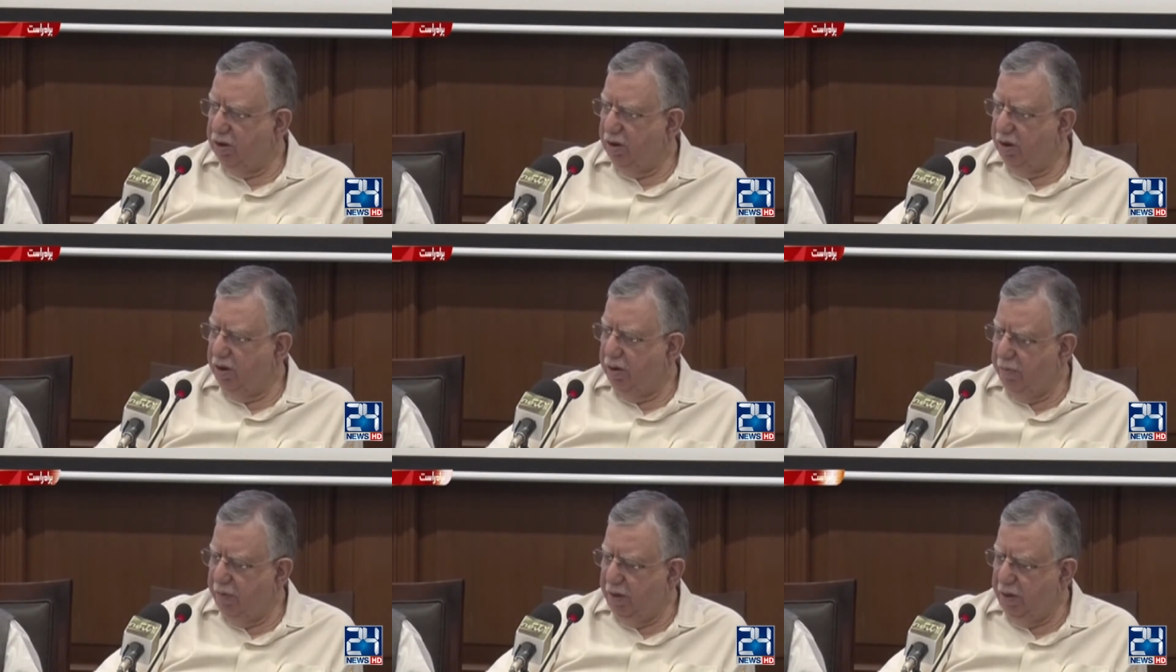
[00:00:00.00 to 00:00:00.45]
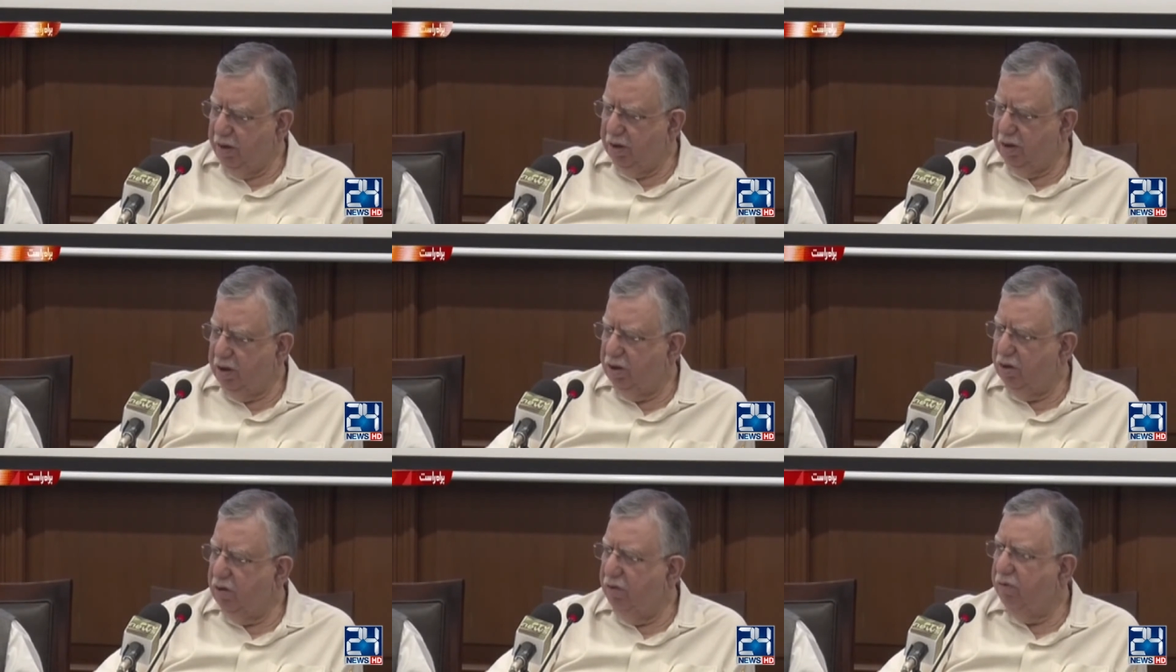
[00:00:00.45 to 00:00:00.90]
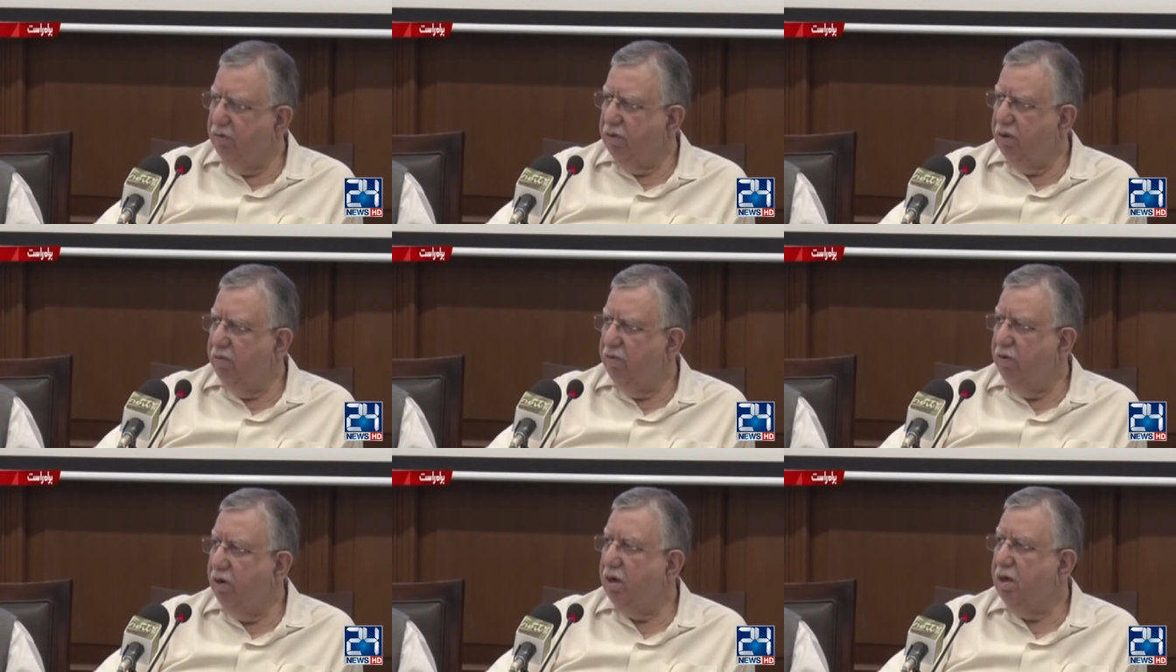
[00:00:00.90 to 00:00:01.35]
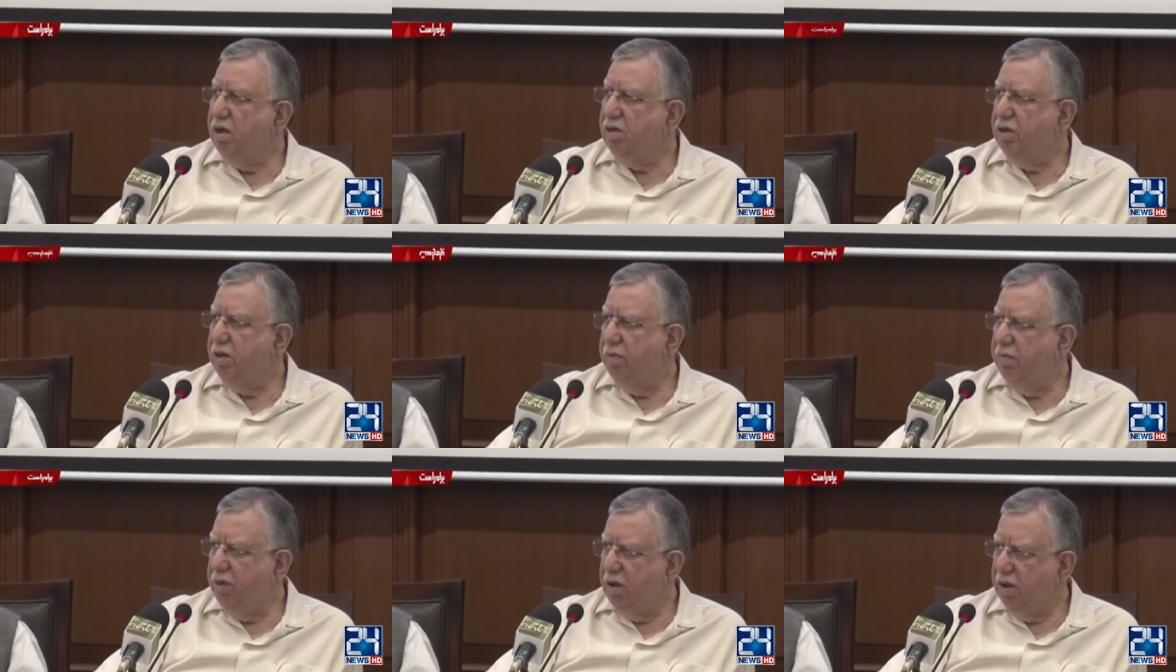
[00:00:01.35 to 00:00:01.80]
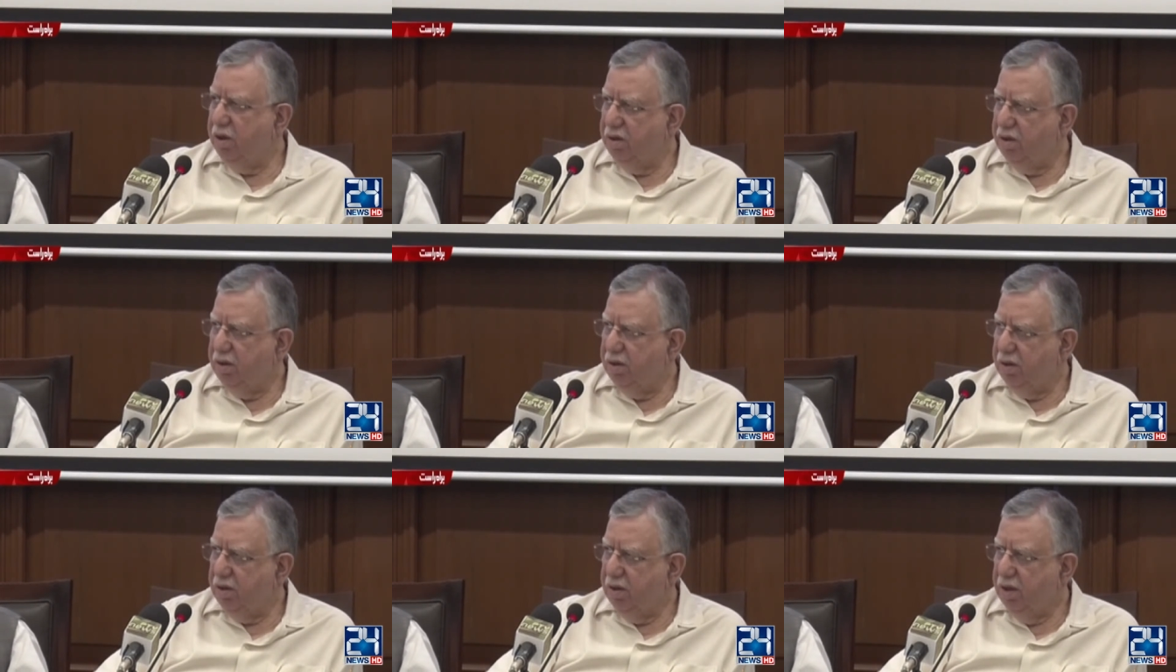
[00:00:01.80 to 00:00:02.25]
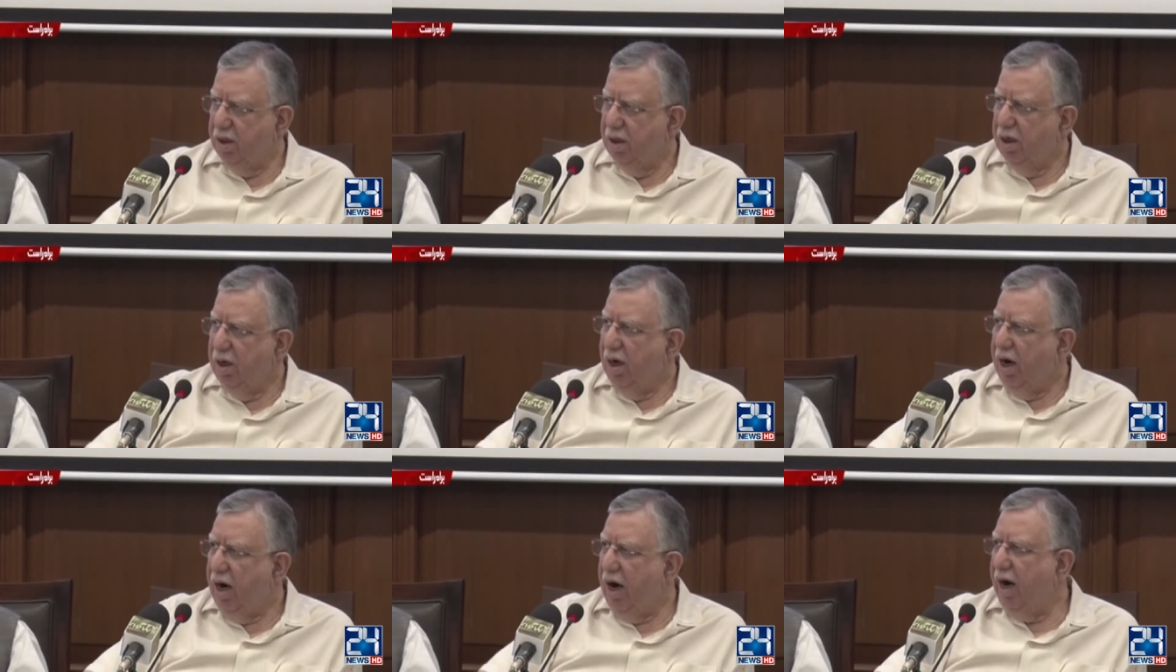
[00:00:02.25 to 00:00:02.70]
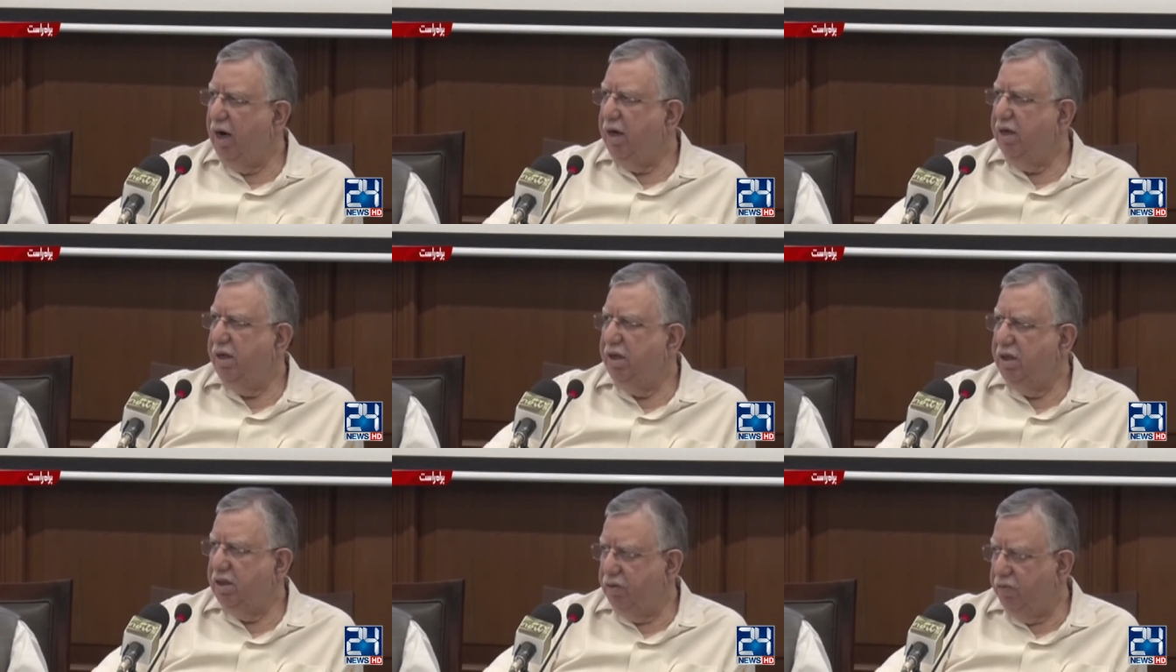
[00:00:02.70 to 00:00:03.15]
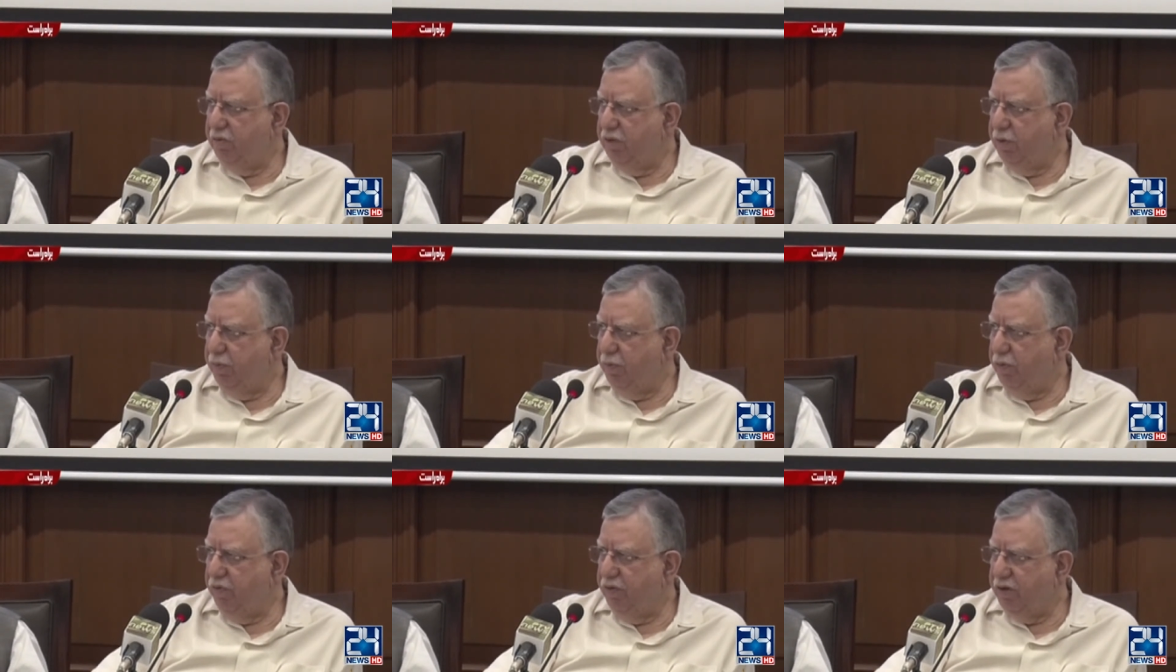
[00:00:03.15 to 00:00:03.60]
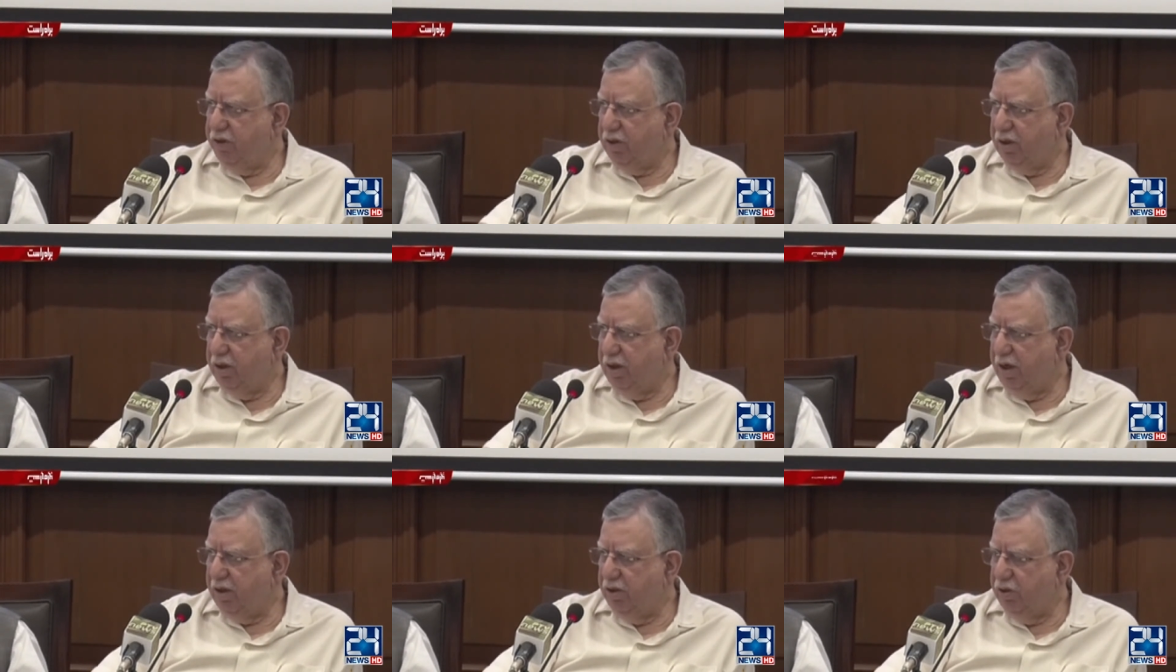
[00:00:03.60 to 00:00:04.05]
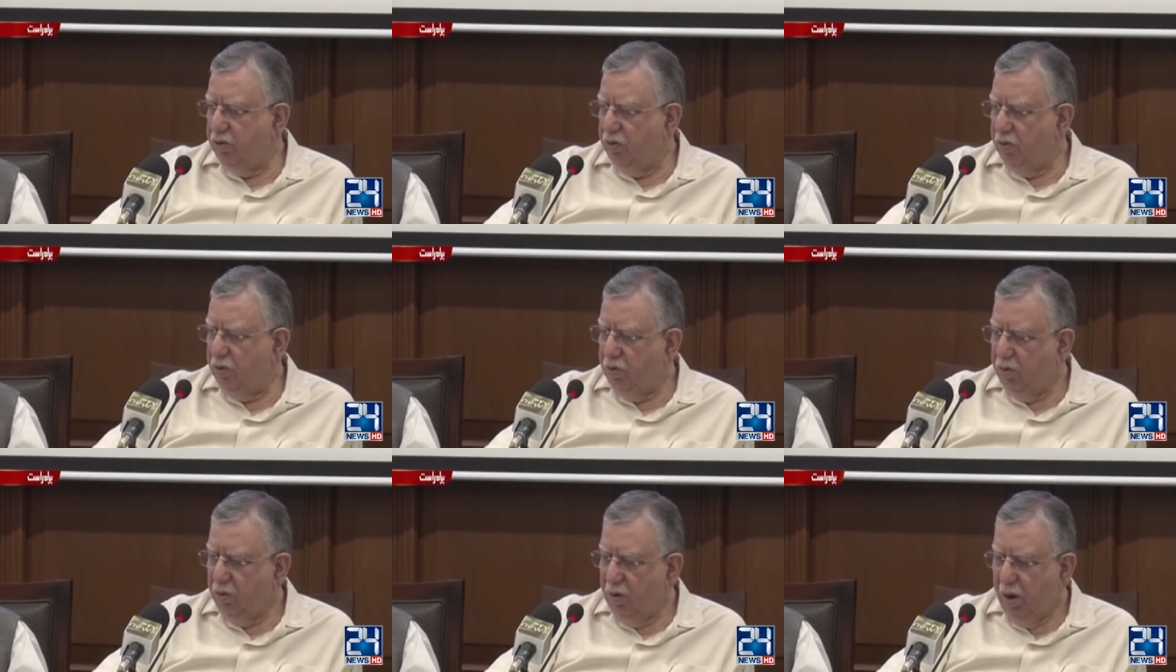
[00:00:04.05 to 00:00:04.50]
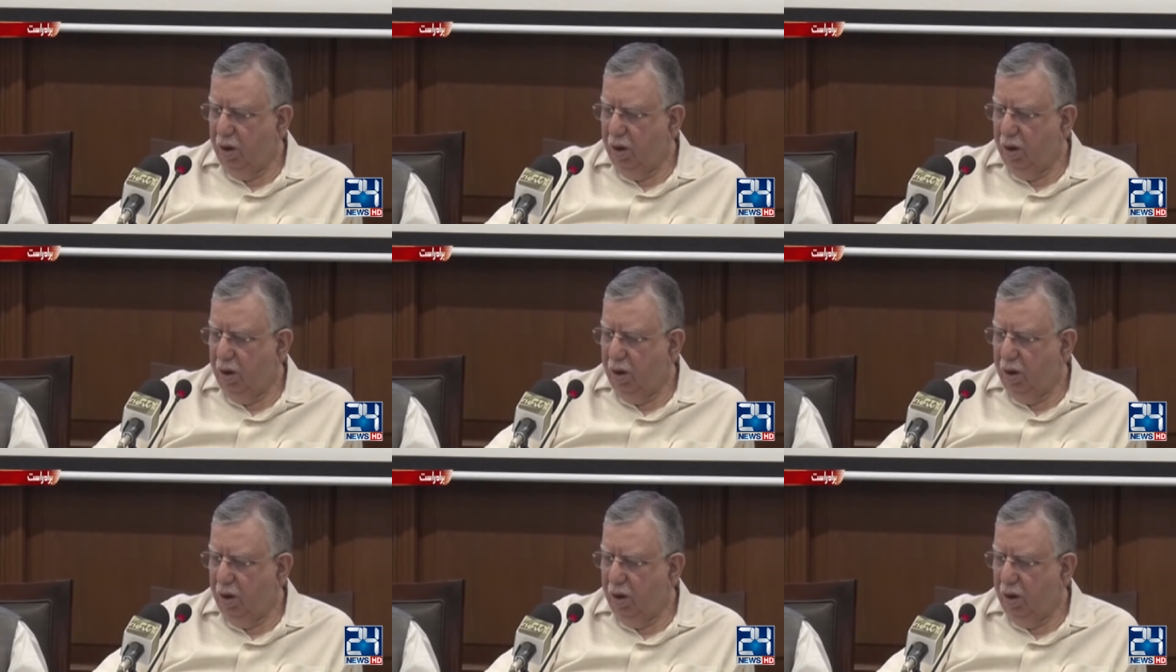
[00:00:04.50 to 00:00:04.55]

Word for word: remittances of uh, workers' remittances. RDAs with the professional, as you know.